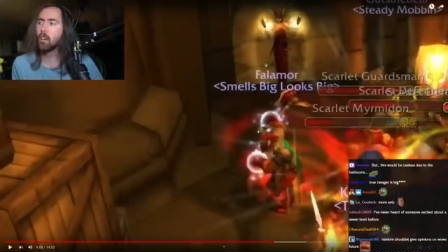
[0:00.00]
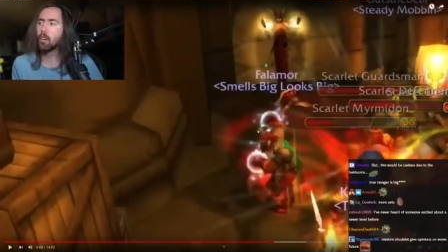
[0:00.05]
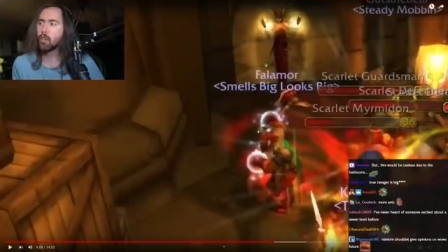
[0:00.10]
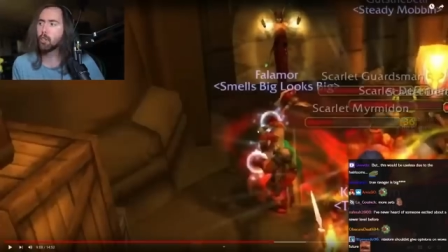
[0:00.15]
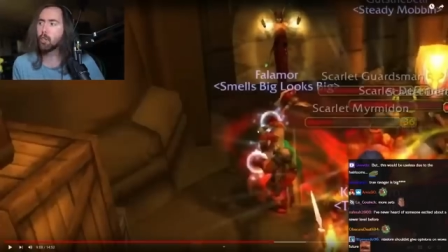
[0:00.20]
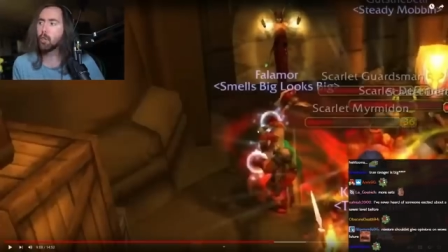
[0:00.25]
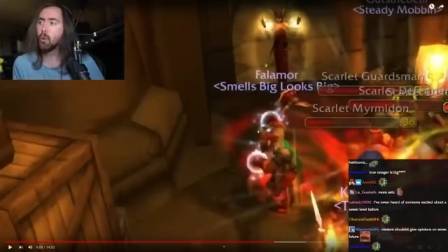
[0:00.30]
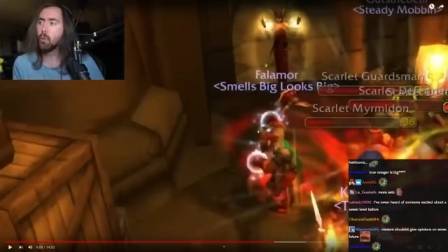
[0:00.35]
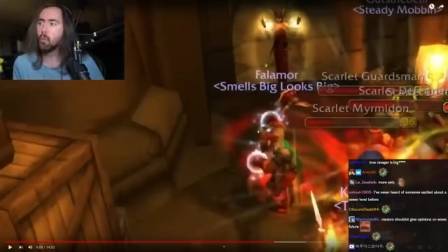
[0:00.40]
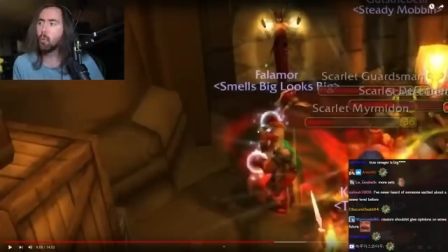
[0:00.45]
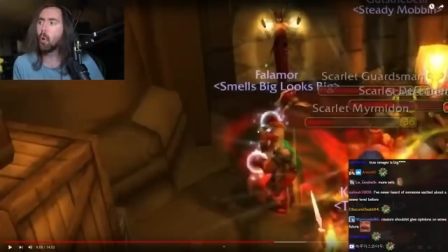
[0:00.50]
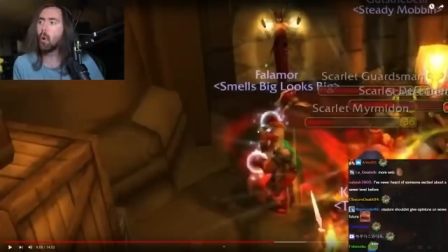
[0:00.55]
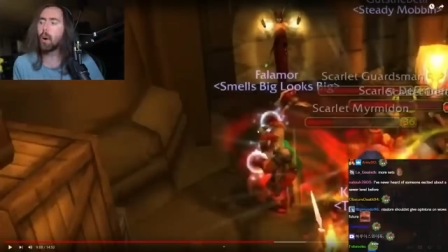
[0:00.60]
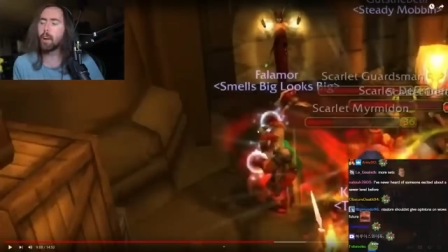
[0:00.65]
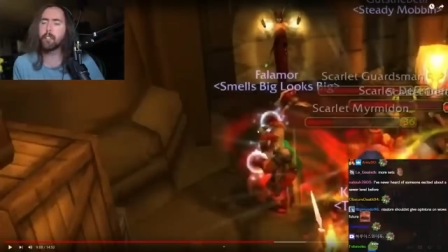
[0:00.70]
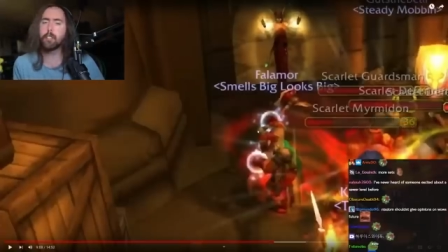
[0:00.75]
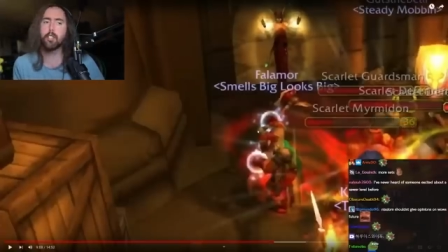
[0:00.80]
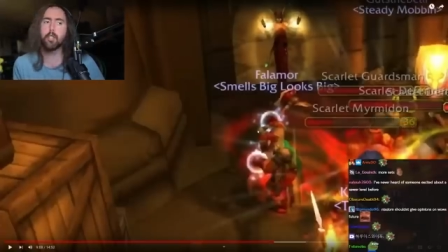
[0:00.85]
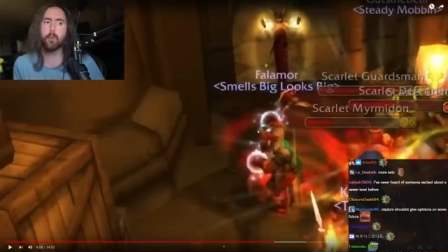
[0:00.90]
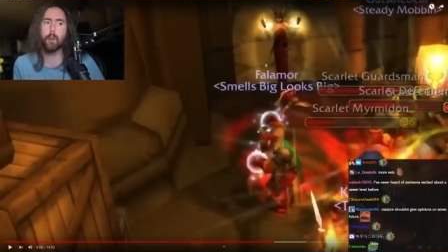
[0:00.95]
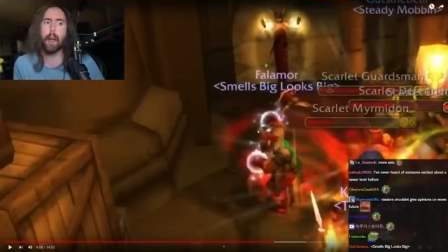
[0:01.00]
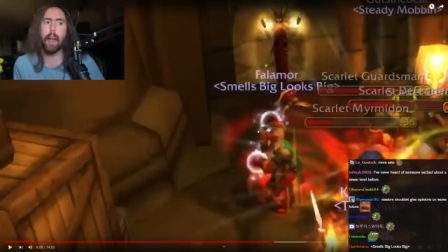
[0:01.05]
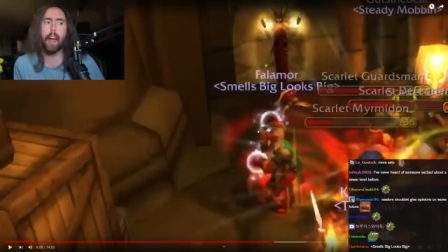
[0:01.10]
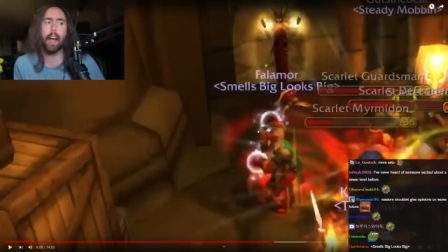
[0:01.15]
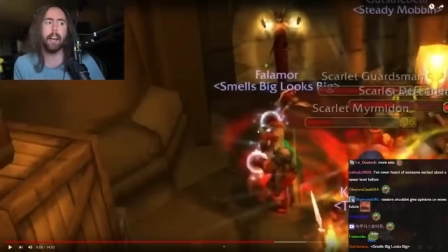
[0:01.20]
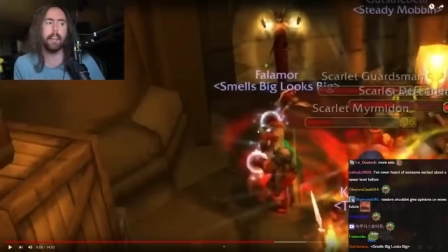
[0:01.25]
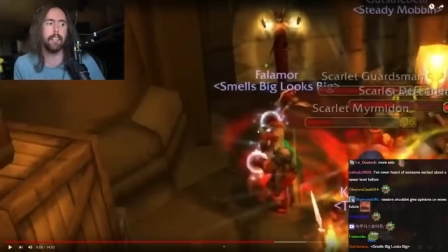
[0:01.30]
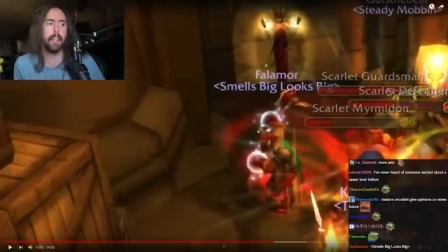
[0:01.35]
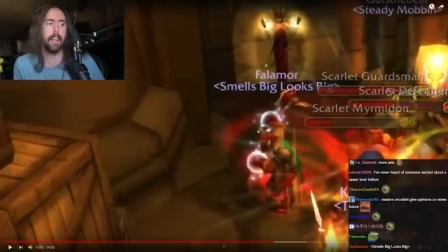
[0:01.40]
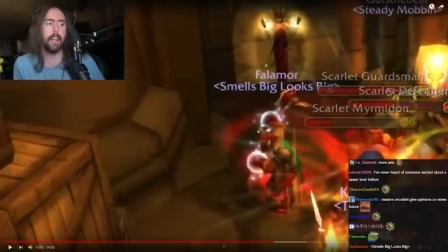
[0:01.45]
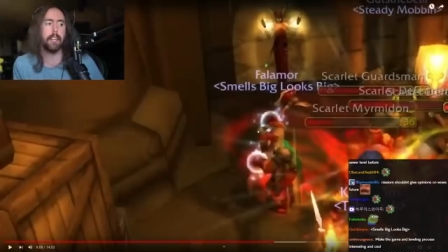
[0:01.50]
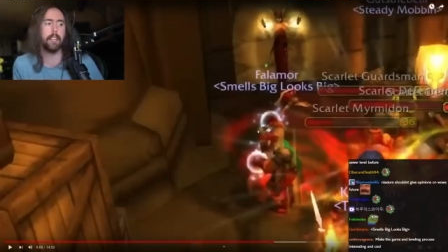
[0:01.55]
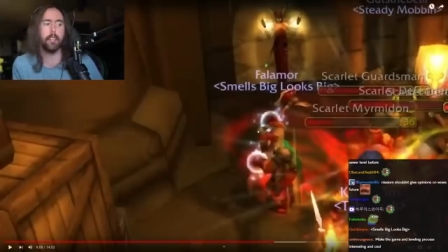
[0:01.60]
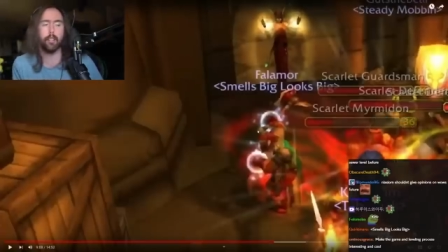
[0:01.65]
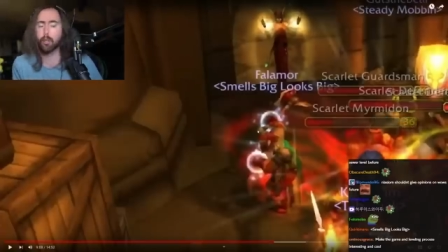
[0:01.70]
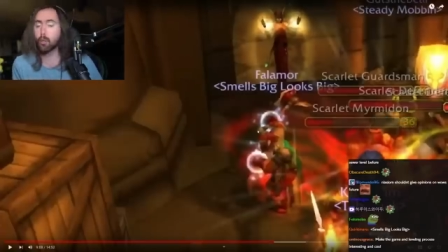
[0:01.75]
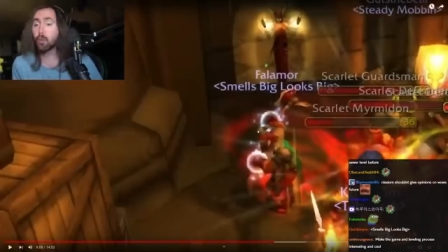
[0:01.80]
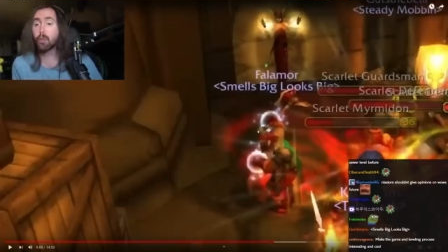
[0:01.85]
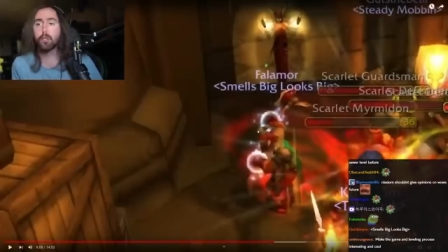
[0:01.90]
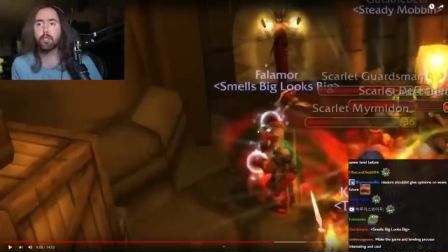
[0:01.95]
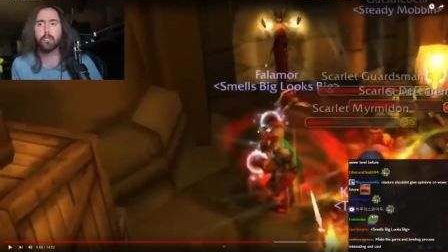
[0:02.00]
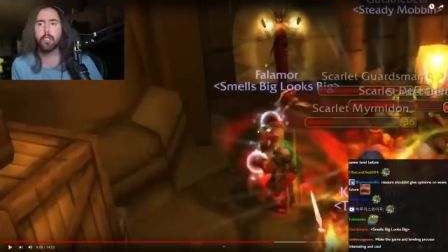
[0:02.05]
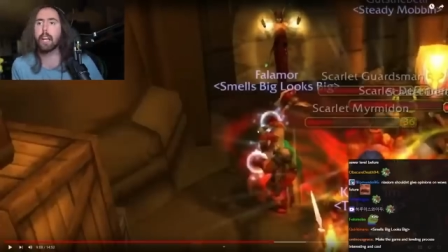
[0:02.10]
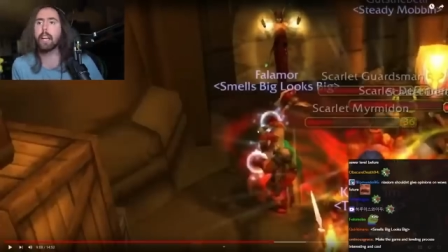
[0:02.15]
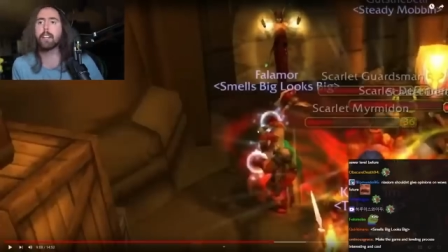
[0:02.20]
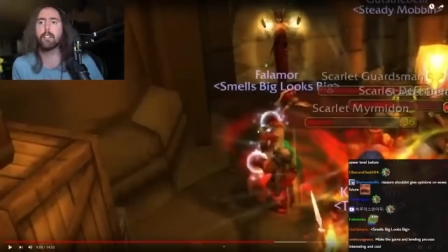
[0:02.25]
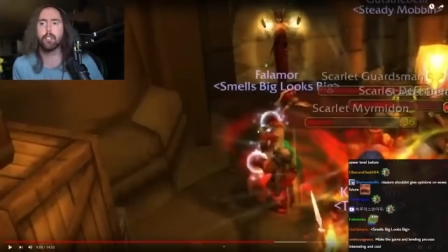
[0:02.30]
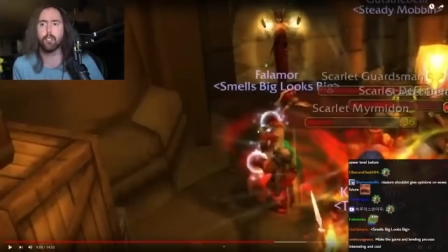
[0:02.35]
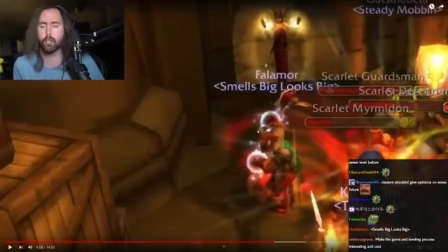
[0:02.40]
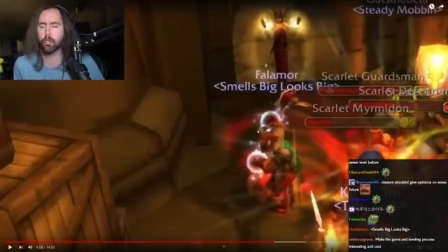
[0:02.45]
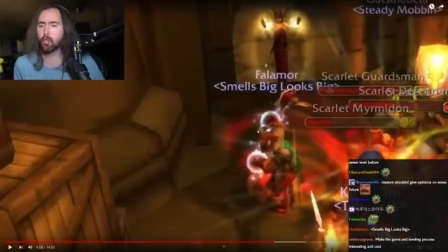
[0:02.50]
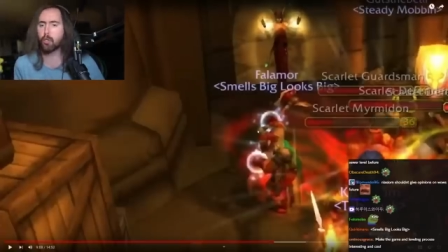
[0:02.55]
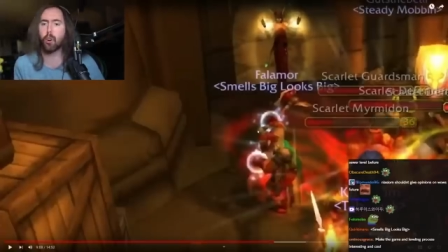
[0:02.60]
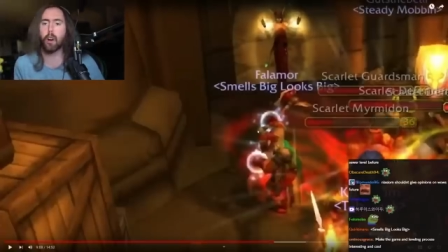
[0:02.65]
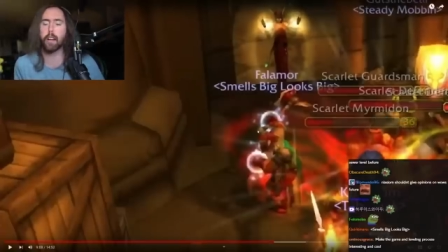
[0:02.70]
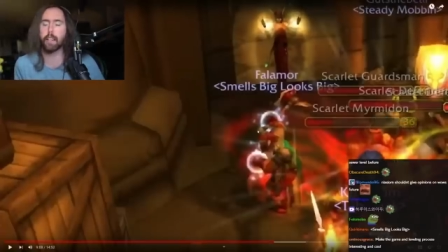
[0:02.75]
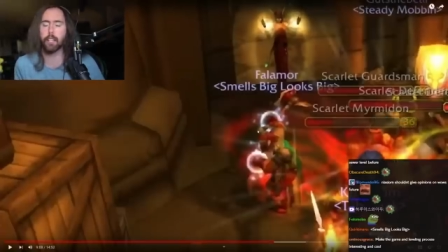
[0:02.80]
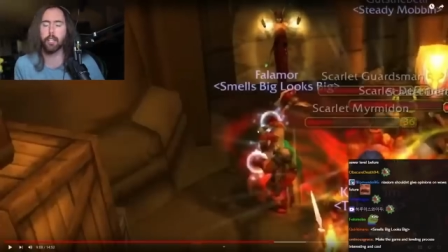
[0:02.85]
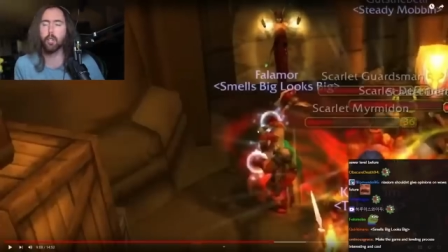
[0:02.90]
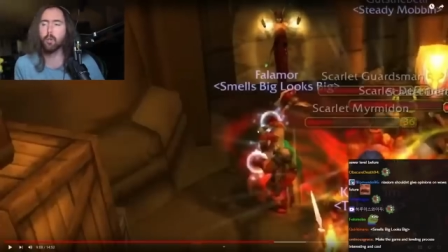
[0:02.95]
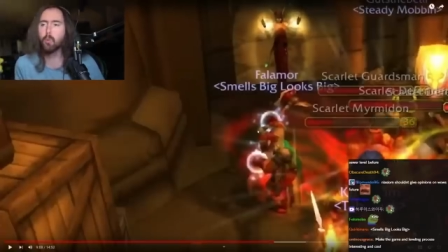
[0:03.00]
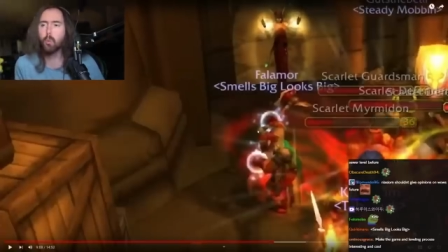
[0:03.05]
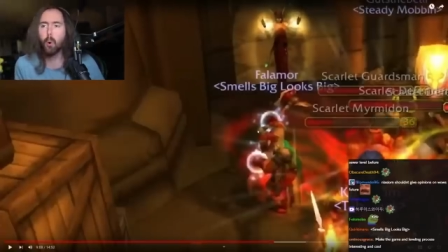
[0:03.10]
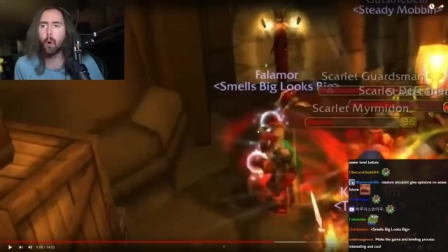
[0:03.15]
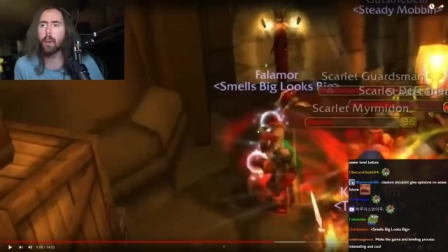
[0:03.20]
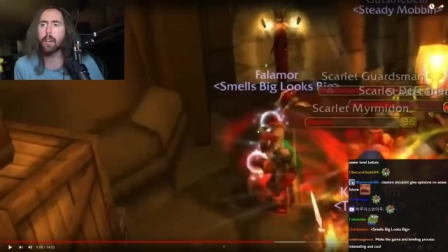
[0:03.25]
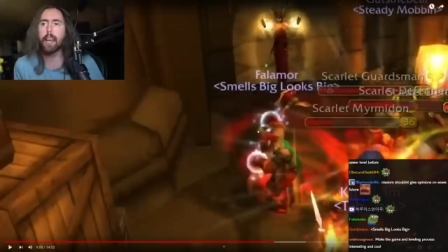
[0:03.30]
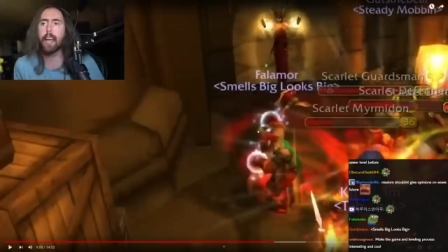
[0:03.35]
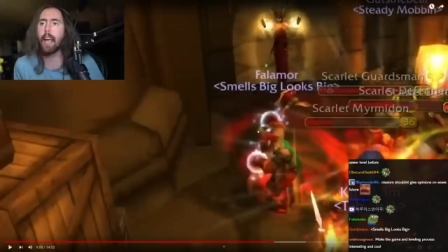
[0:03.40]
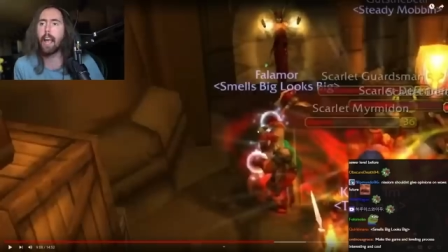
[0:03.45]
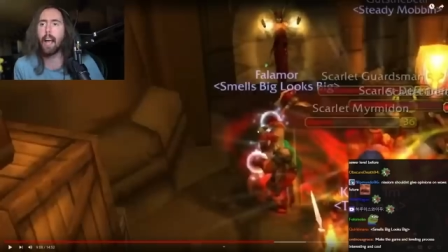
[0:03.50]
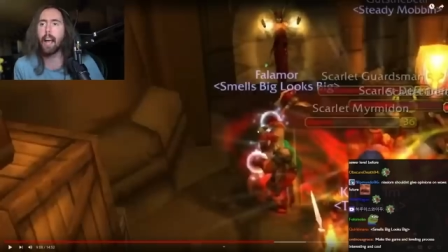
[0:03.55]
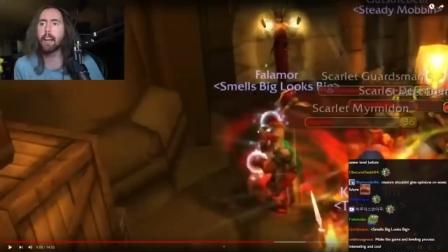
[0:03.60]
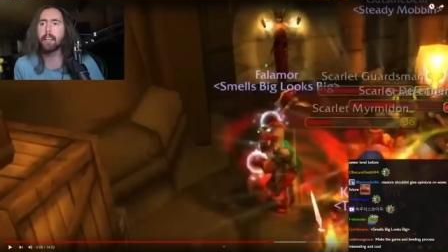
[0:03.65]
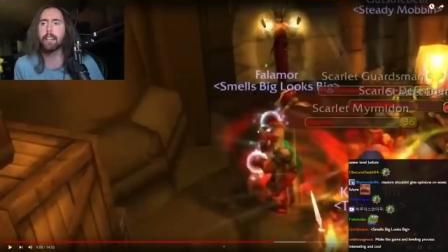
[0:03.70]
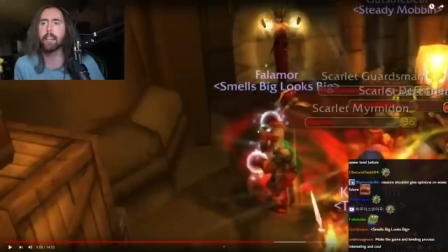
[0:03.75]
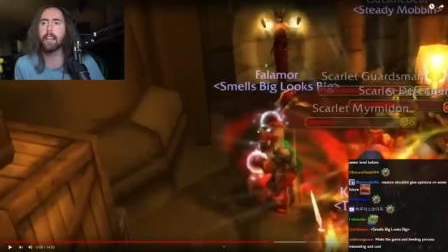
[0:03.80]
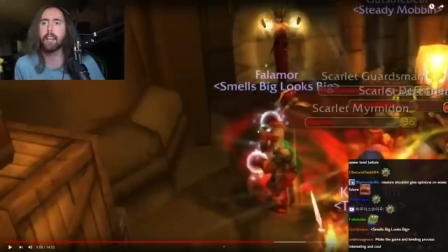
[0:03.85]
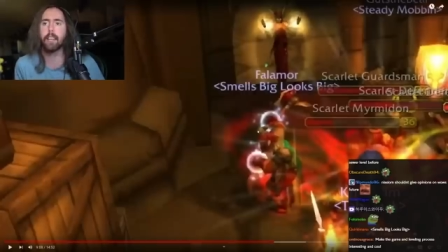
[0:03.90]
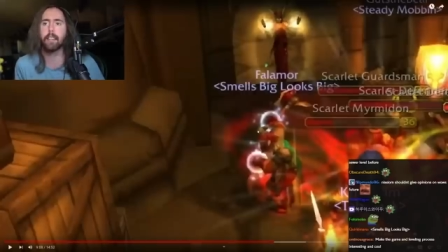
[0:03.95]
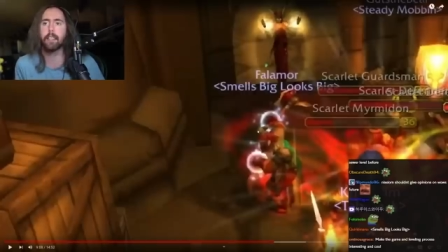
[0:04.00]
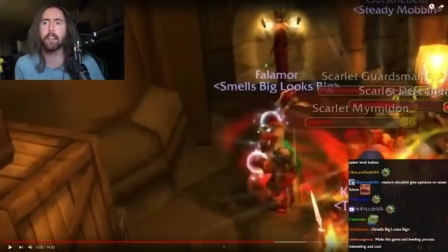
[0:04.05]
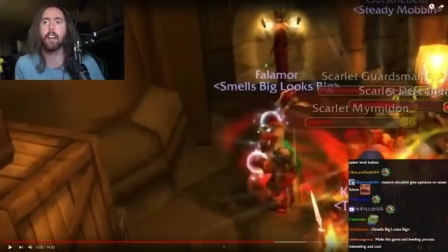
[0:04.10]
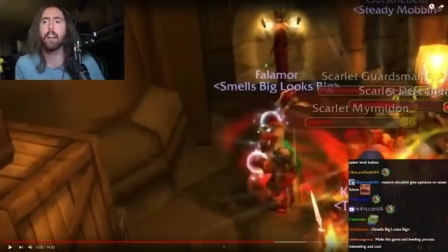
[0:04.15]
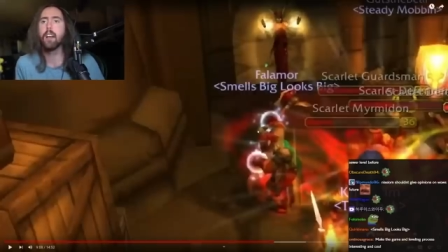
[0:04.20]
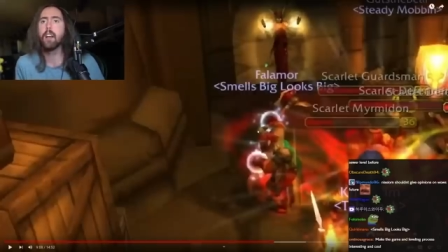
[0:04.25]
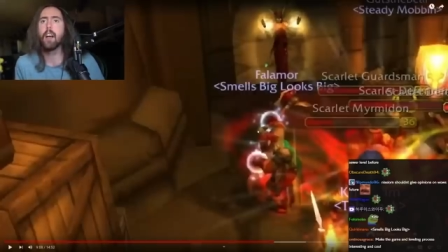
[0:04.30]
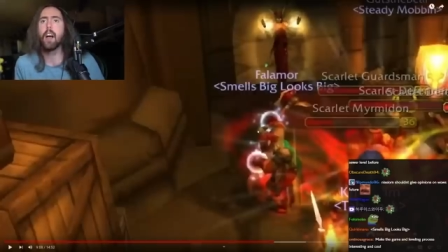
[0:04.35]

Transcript: You want to add in Crusader Strike. You want to add in,